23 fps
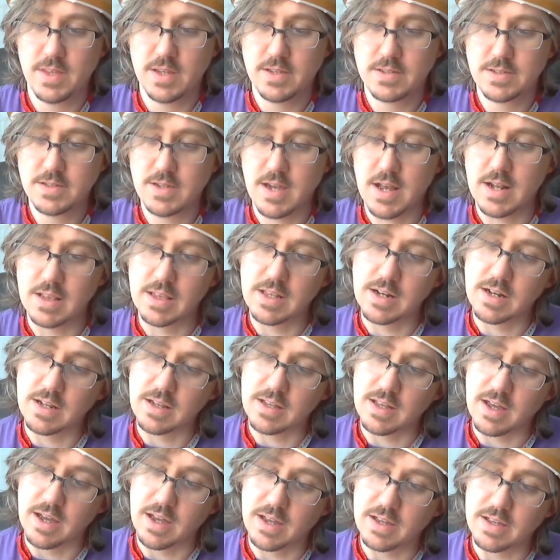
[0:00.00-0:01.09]
It's got a
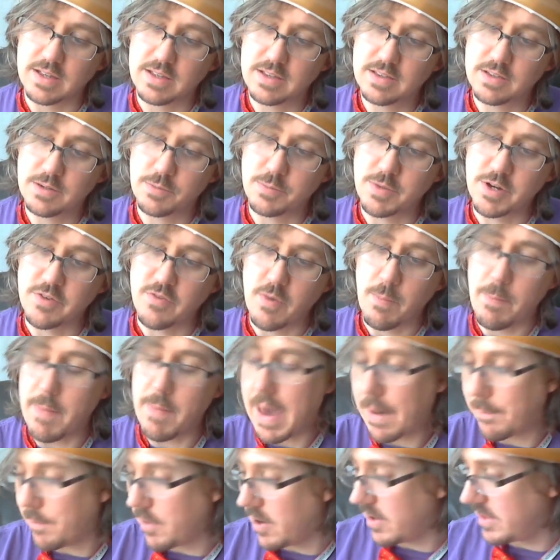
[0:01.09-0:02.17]
little bit of a
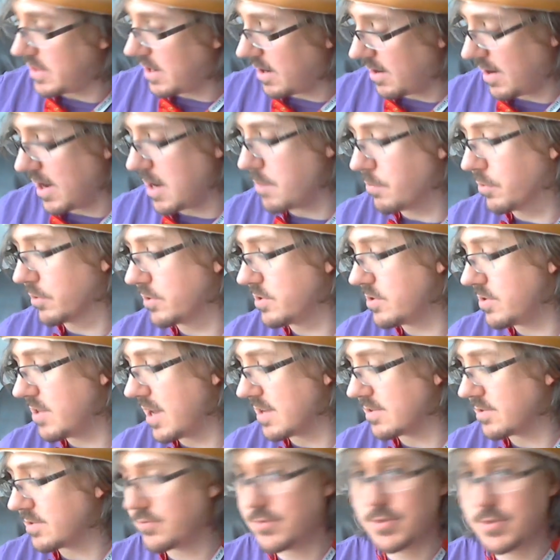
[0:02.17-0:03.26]
map on there. April
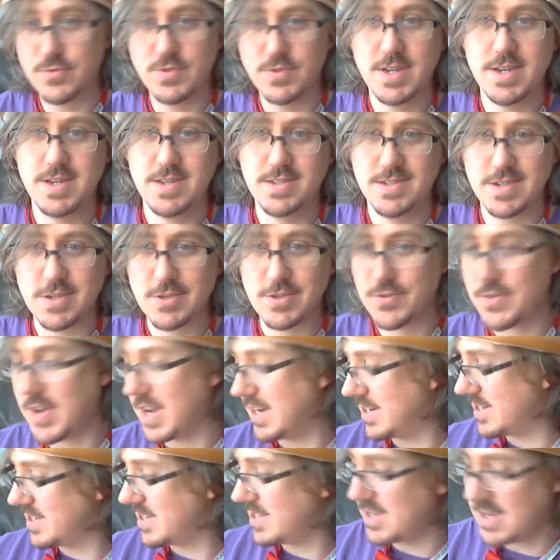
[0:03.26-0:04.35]
2015 says
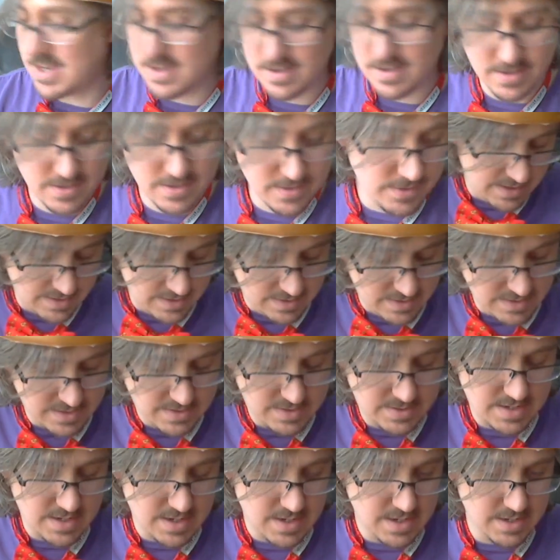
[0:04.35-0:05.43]
Fantasy.
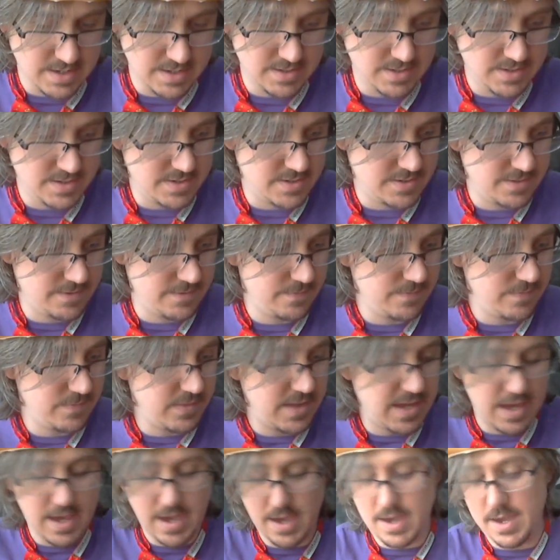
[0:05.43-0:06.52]
This is
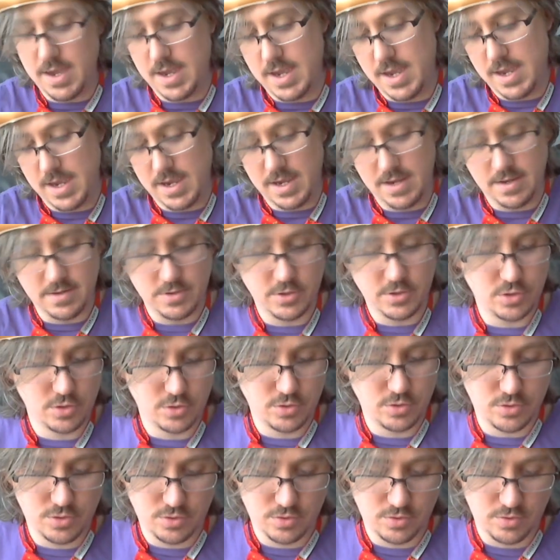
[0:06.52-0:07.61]
a
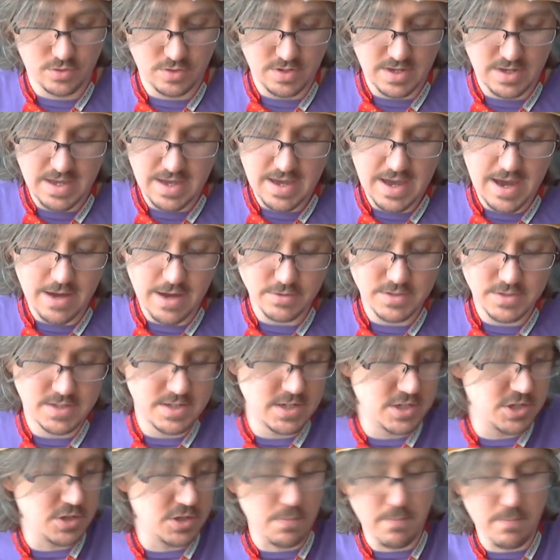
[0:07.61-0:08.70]
House
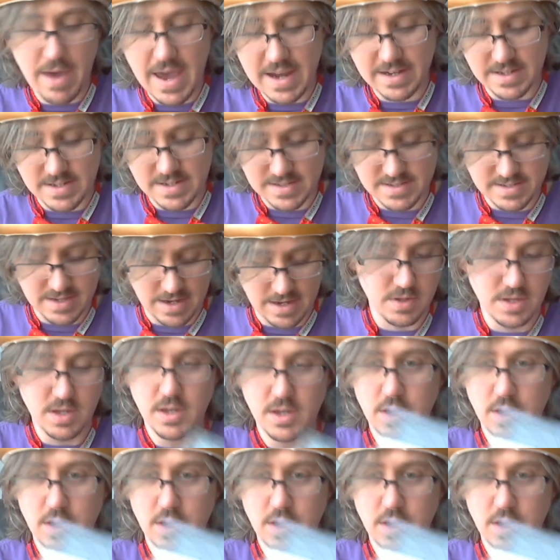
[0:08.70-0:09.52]
Sigil magnet set.